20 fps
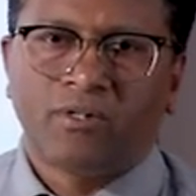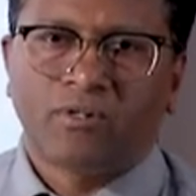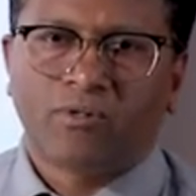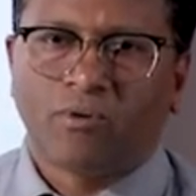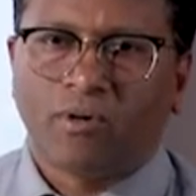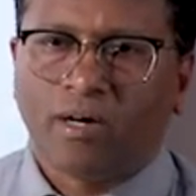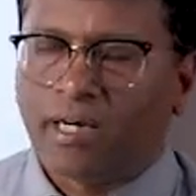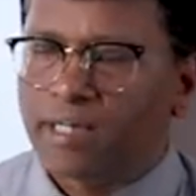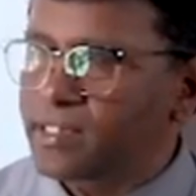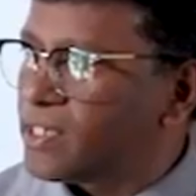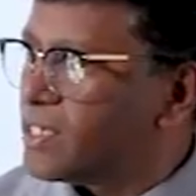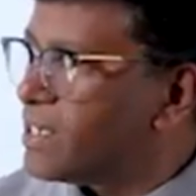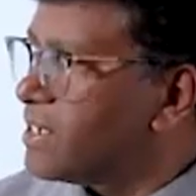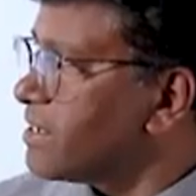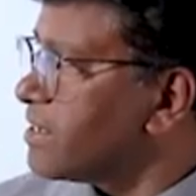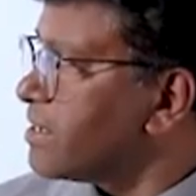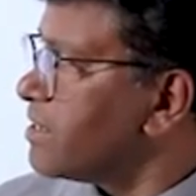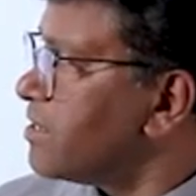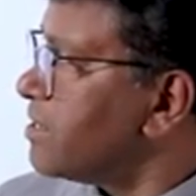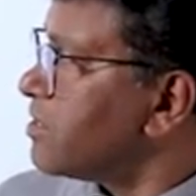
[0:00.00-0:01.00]
So I
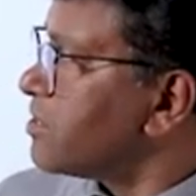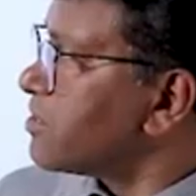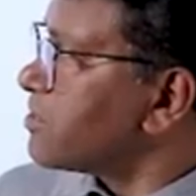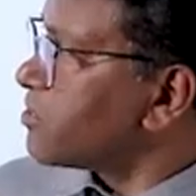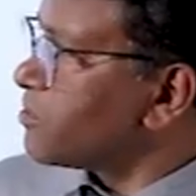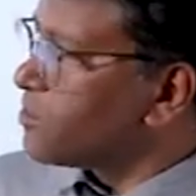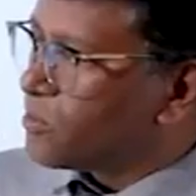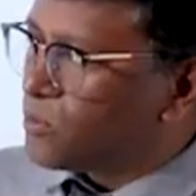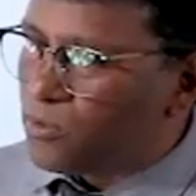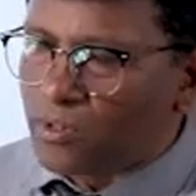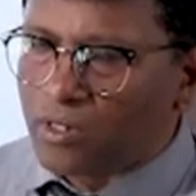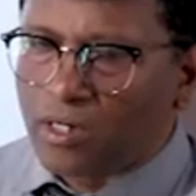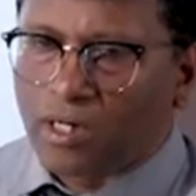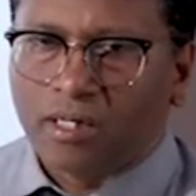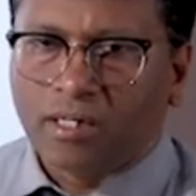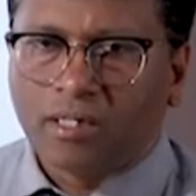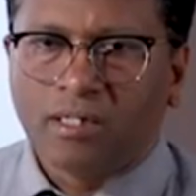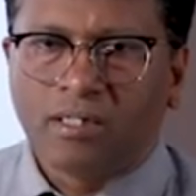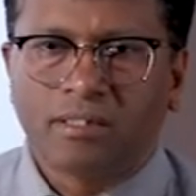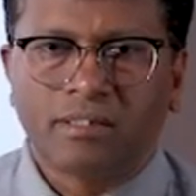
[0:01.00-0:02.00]
think through
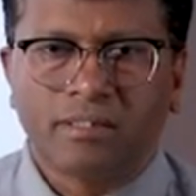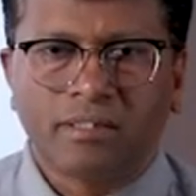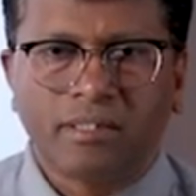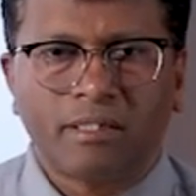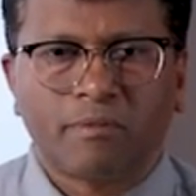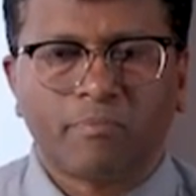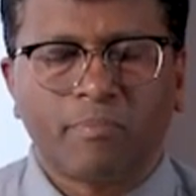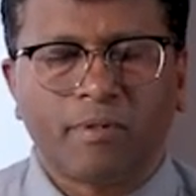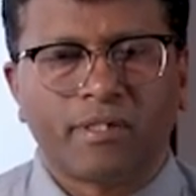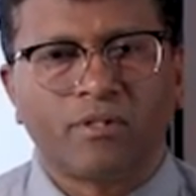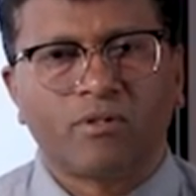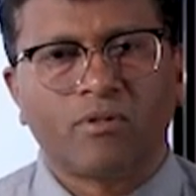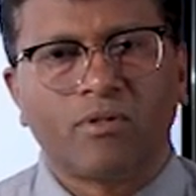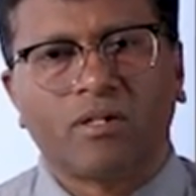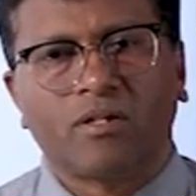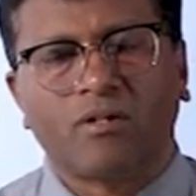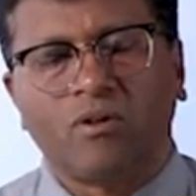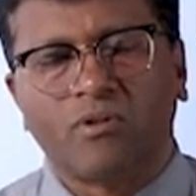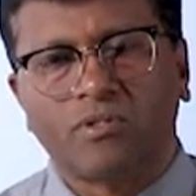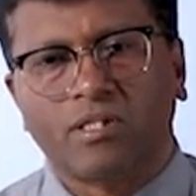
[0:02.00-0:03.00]
this
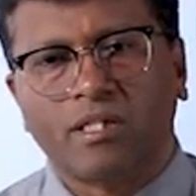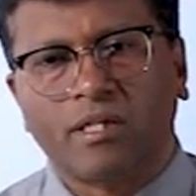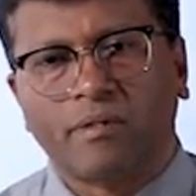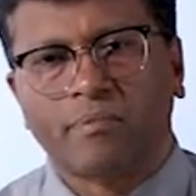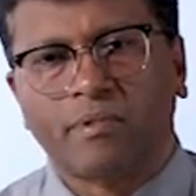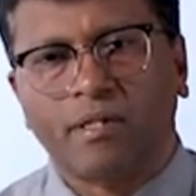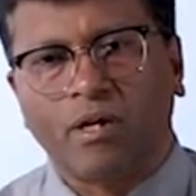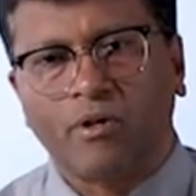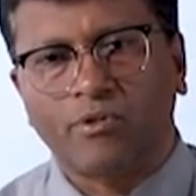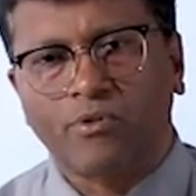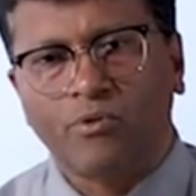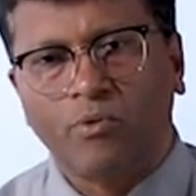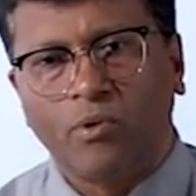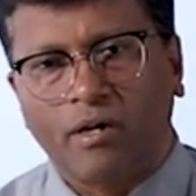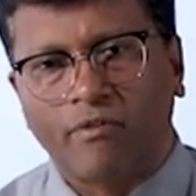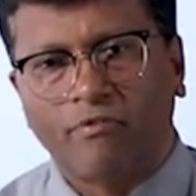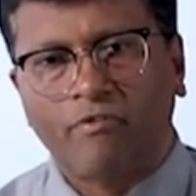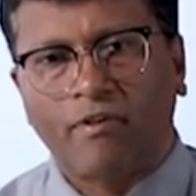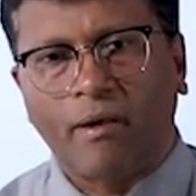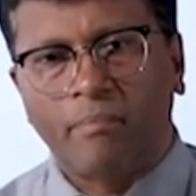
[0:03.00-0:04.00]
particular concept now you
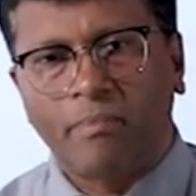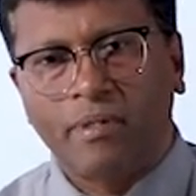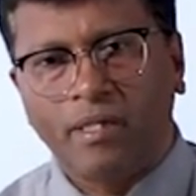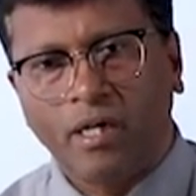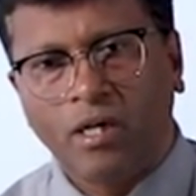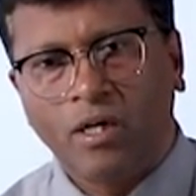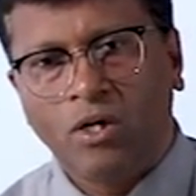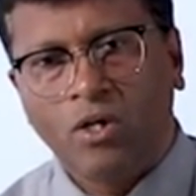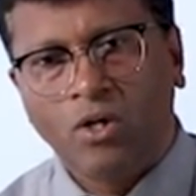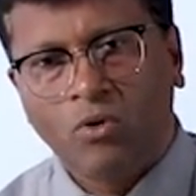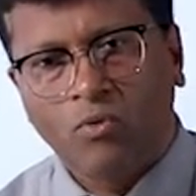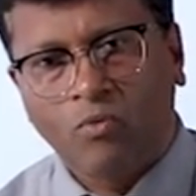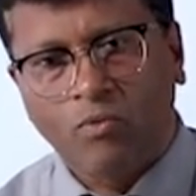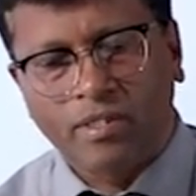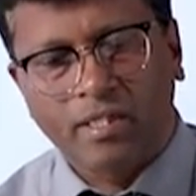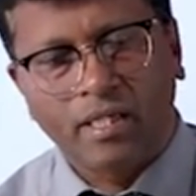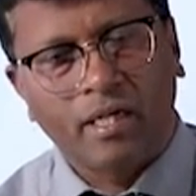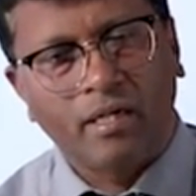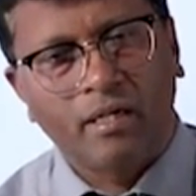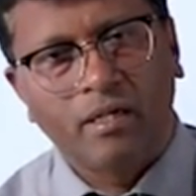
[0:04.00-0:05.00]
are familiar
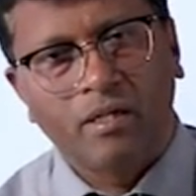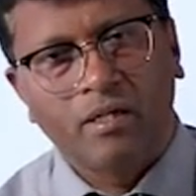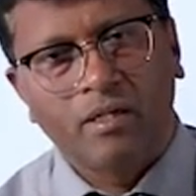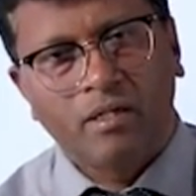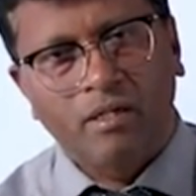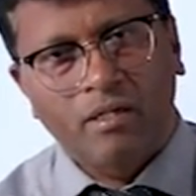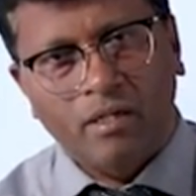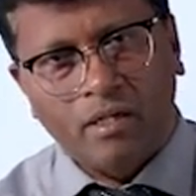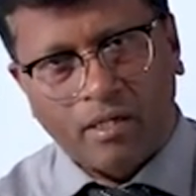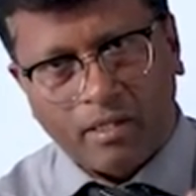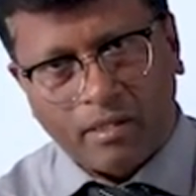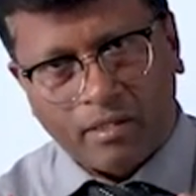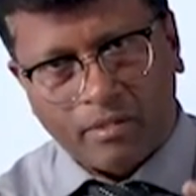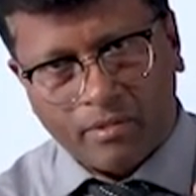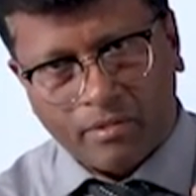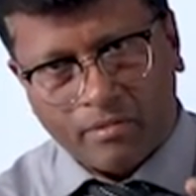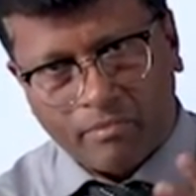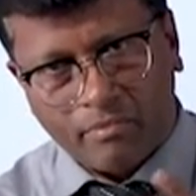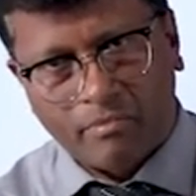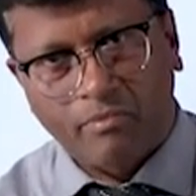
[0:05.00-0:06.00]
with the
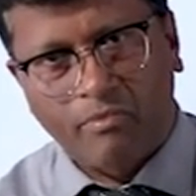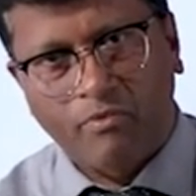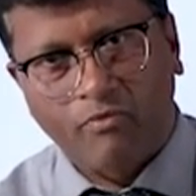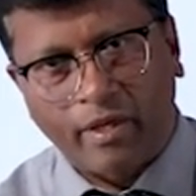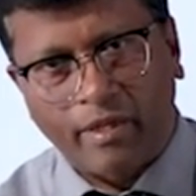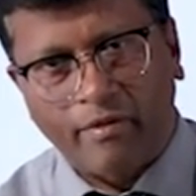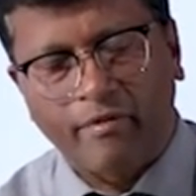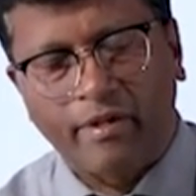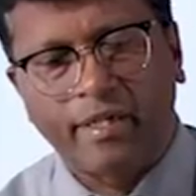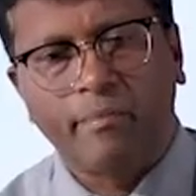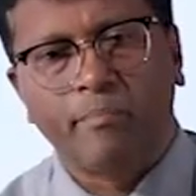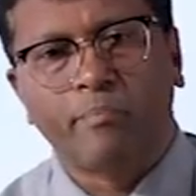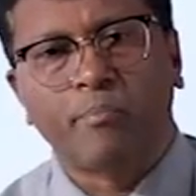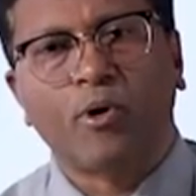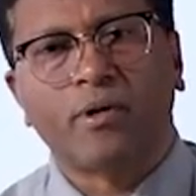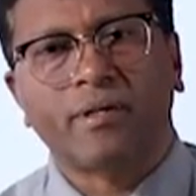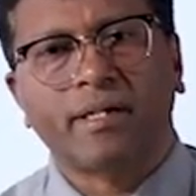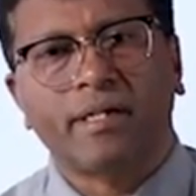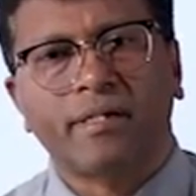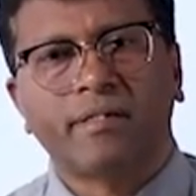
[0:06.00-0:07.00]
very
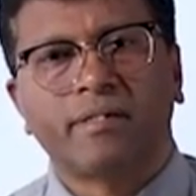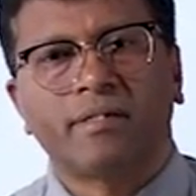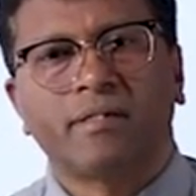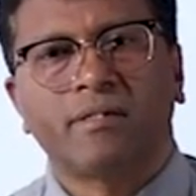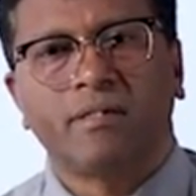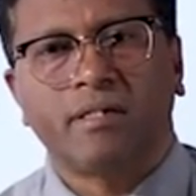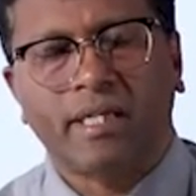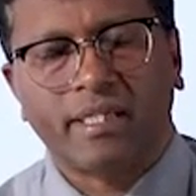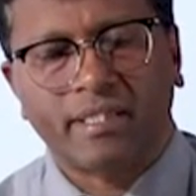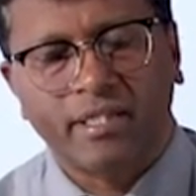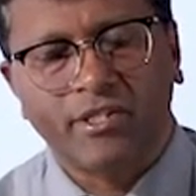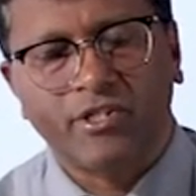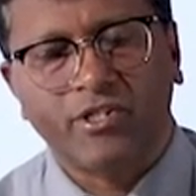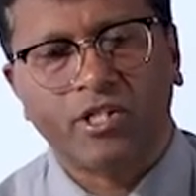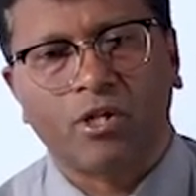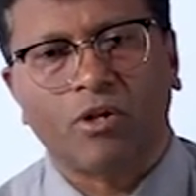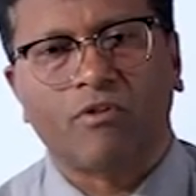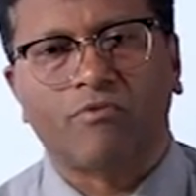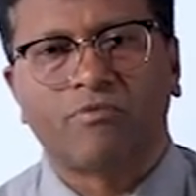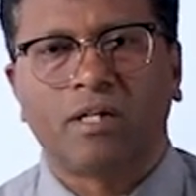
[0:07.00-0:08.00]
important
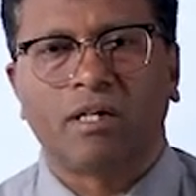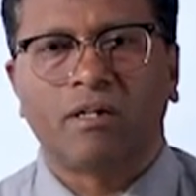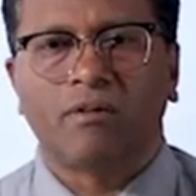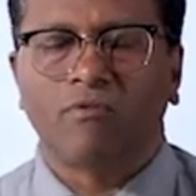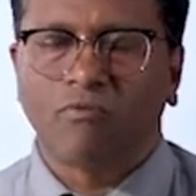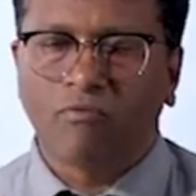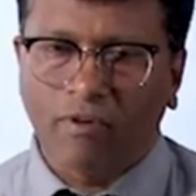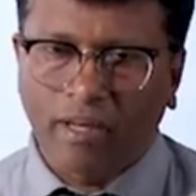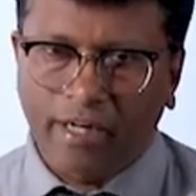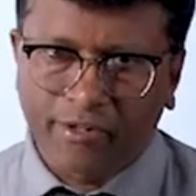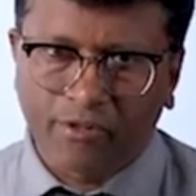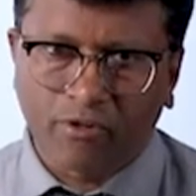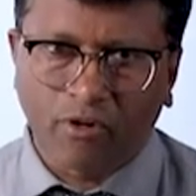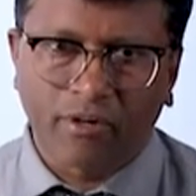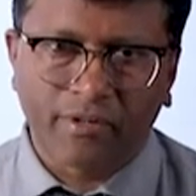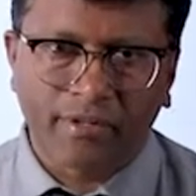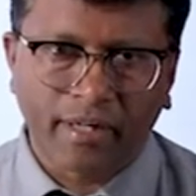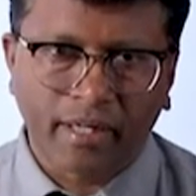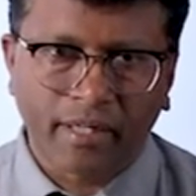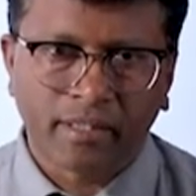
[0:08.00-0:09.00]
essential of the valid
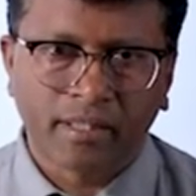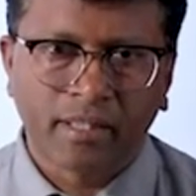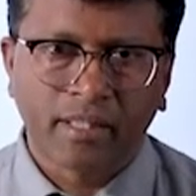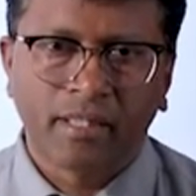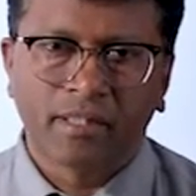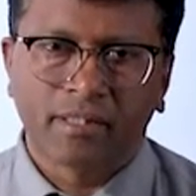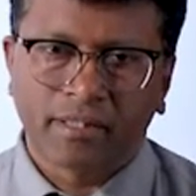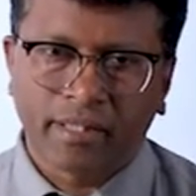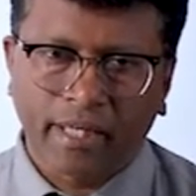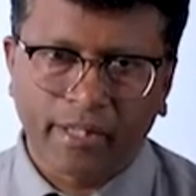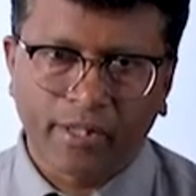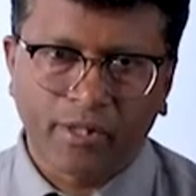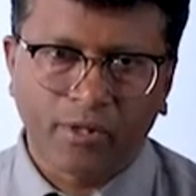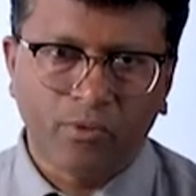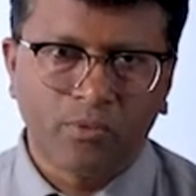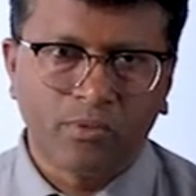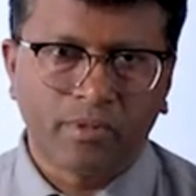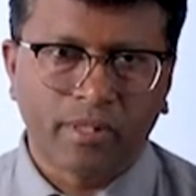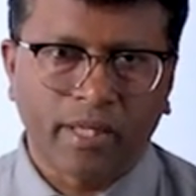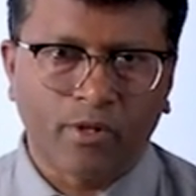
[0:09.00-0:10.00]
contract. Thank
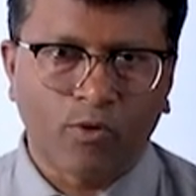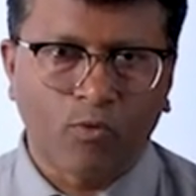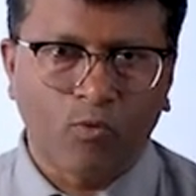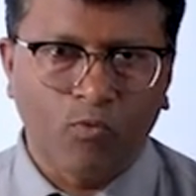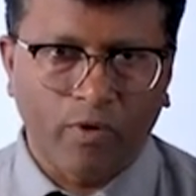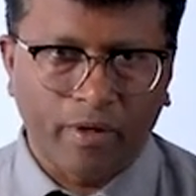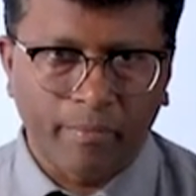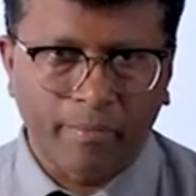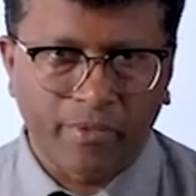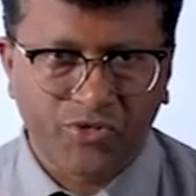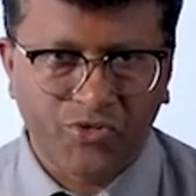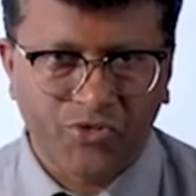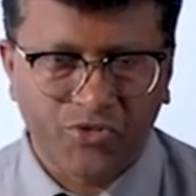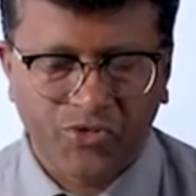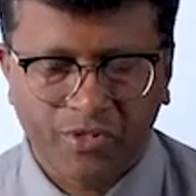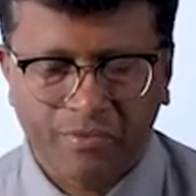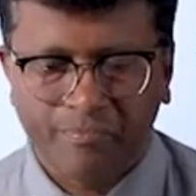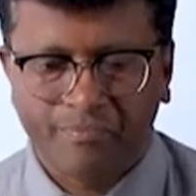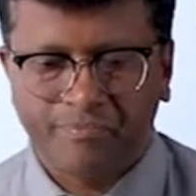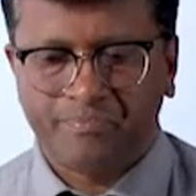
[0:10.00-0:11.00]
you very
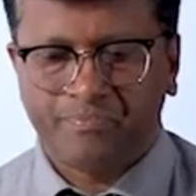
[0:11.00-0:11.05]
much.